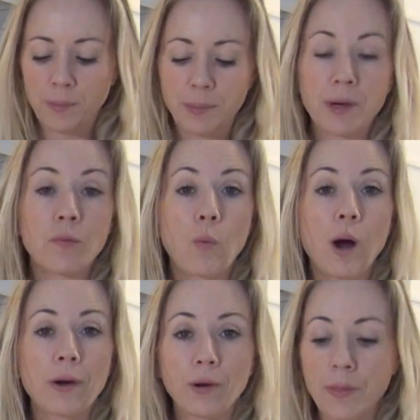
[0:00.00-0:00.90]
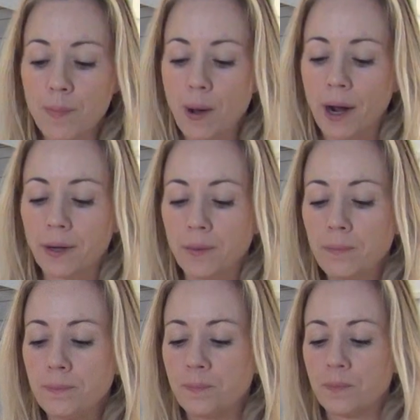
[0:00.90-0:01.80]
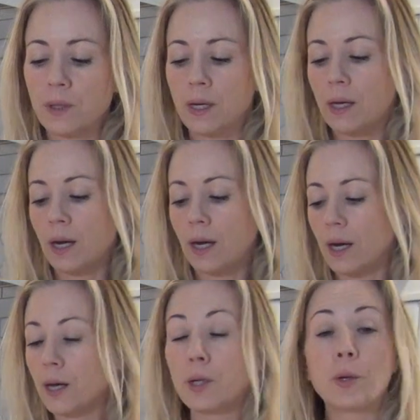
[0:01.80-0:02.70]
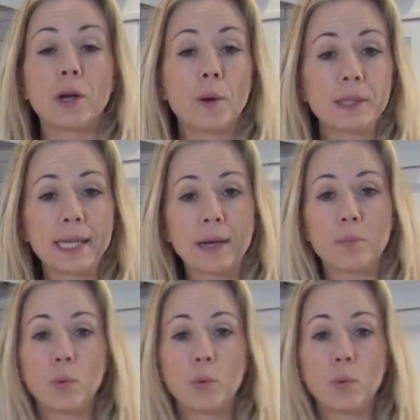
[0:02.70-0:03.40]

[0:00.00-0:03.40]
bit of water on the bottom. You can always add